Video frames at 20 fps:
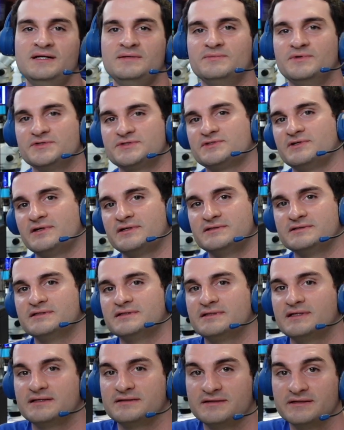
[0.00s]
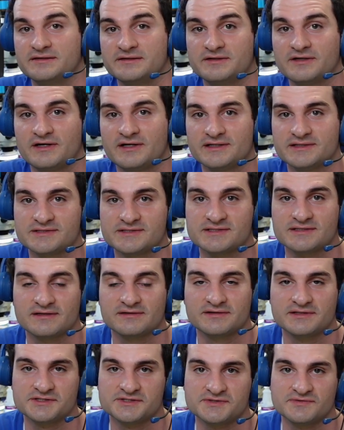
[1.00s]
Most likely that, that did cause uh,
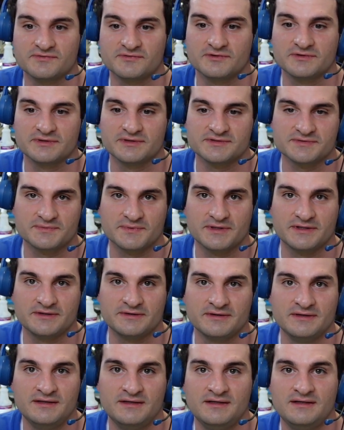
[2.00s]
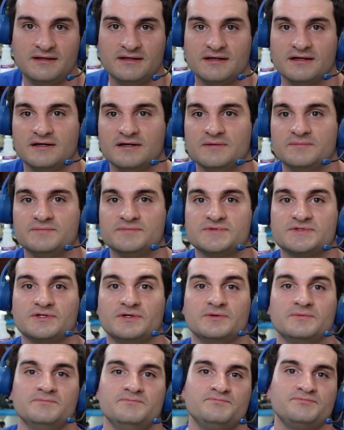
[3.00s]
the issue for it as well. Um,
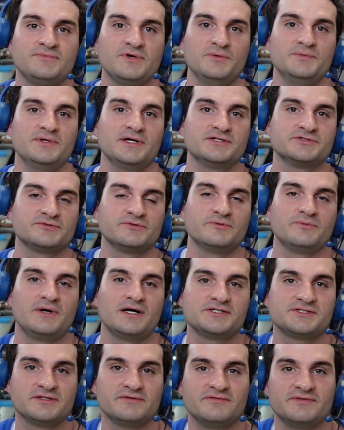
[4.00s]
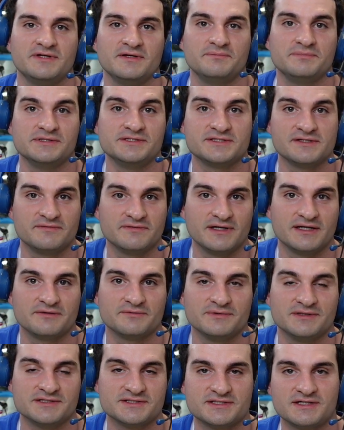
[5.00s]
so hope you guys are watching. If you did, please leave a like. It
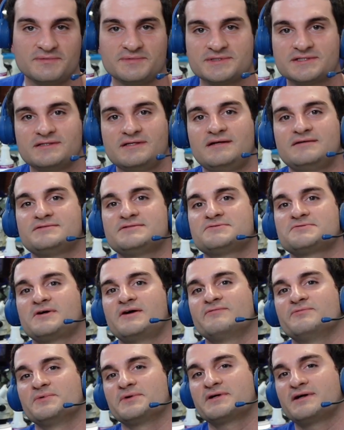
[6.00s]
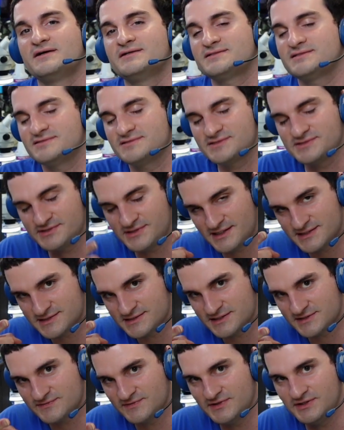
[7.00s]
really does help us a lot. Subscribe for more content. See you guys
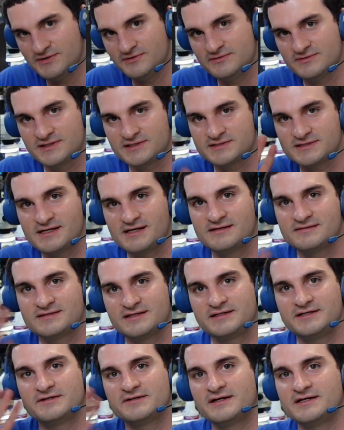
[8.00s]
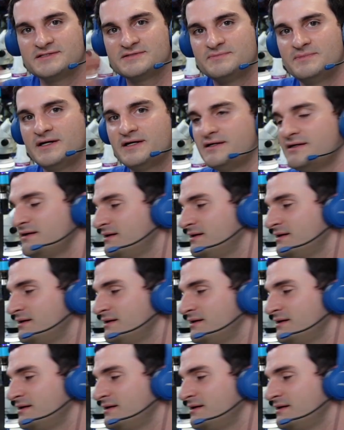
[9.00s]
next video. Thanks a lot. Take care, guys. Bye.